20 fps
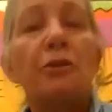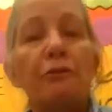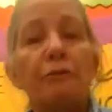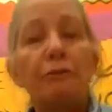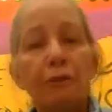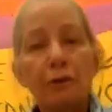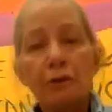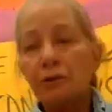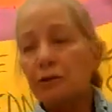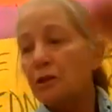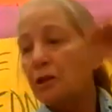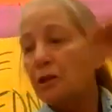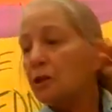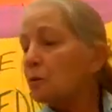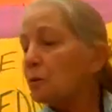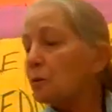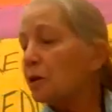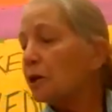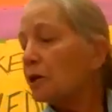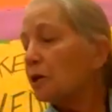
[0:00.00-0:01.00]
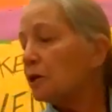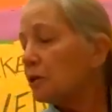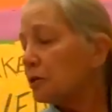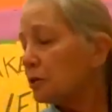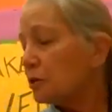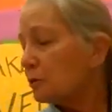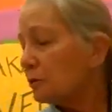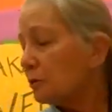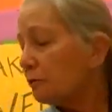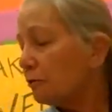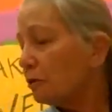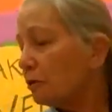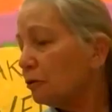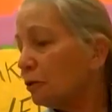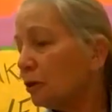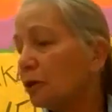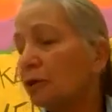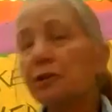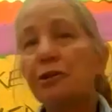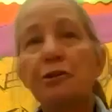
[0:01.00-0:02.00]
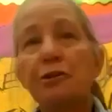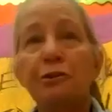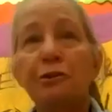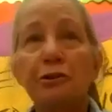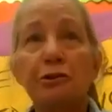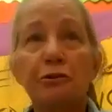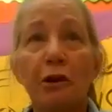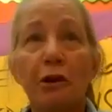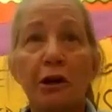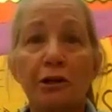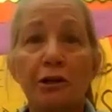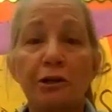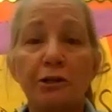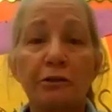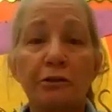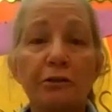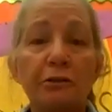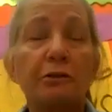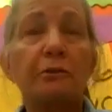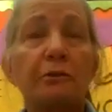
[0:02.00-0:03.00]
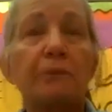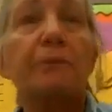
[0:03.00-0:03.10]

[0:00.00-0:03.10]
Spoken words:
the first thing we're going to do, if you look at your instructions,